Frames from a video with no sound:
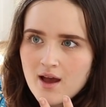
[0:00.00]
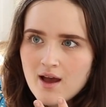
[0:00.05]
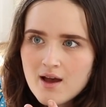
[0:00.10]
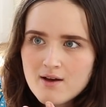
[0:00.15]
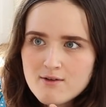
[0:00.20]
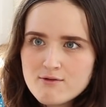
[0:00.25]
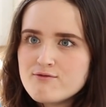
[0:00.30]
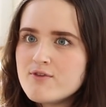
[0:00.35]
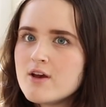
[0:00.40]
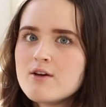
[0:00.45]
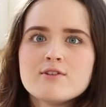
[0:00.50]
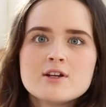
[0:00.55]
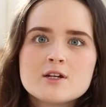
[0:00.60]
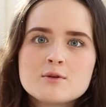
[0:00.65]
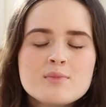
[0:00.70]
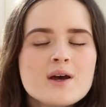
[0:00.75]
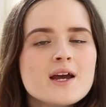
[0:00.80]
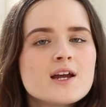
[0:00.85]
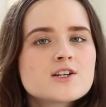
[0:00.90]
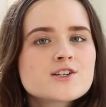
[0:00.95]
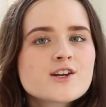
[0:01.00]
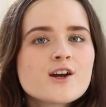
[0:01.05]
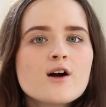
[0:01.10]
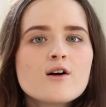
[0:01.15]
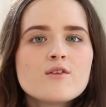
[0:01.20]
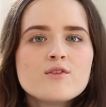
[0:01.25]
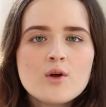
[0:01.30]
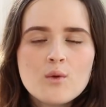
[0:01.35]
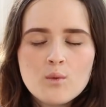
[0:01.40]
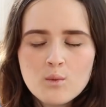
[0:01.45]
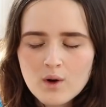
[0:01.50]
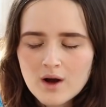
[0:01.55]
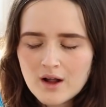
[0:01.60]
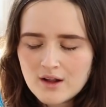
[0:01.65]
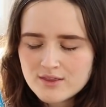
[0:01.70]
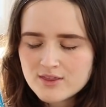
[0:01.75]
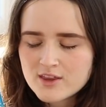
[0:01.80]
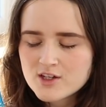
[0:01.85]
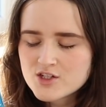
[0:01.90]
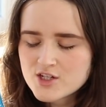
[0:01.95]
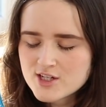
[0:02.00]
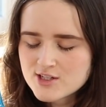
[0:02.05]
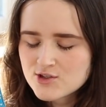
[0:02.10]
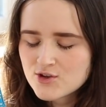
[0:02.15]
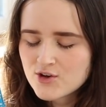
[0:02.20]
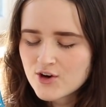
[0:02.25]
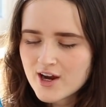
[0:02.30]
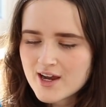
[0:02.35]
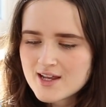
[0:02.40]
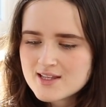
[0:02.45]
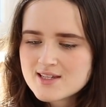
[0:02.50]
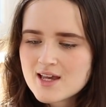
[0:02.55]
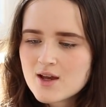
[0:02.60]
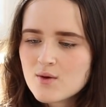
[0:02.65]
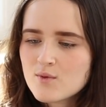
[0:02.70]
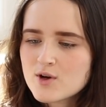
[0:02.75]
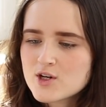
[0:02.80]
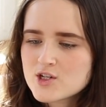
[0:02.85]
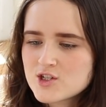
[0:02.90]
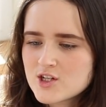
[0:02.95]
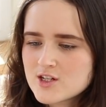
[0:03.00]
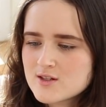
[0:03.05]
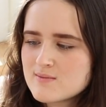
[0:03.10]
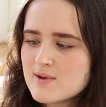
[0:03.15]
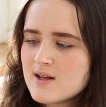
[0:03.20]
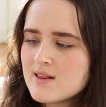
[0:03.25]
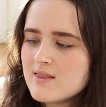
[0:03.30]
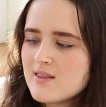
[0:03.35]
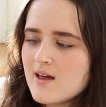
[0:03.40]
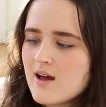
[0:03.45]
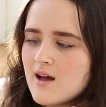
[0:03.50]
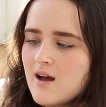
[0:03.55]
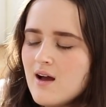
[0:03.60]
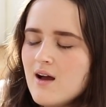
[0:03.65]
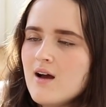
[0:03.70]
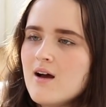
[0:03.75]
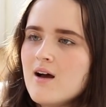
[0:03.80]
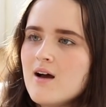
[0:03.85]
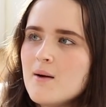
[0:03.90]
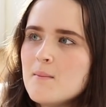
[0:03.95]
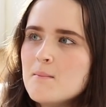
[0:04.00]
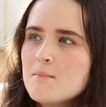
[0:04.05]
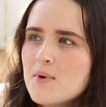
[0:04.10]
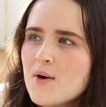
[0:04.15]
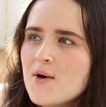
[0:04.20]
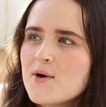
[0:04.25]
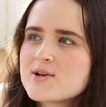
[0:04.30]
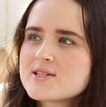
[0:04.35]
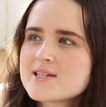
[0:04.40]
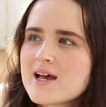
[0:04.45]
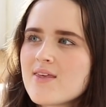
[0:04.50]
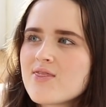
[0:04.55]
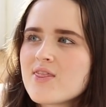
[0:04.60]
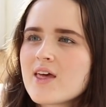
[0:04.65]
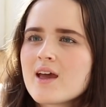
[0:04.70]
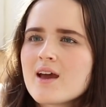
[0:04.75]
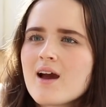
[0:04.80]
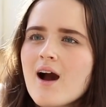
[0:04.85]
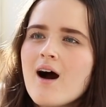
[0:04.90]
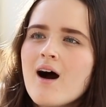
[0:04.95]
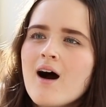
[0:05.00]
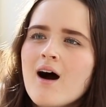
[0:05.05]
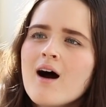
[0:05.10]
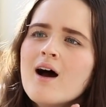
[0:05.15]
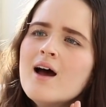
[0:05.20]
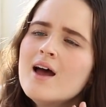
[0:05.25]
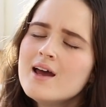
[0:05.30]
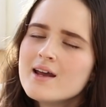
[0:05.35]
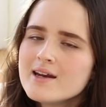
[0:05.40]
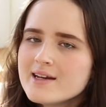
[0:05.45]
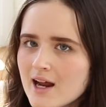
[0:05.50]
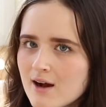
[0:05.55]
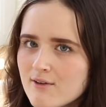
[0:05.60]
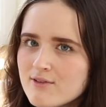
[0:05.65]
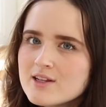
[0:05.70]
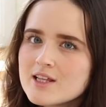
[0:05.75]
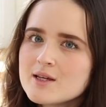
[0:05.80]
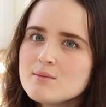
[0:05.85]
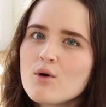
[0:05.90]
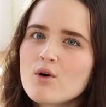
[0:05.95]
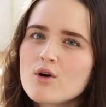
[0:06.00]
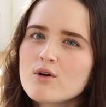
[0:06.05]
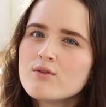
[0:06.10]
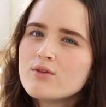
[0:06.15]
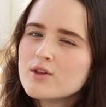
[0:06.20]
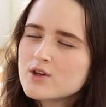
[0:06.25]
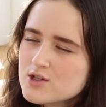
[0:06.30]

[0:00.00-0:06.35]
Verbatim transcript: a vivid picture of the world that she's creating, which does mean that her books, I think, are definitely more of the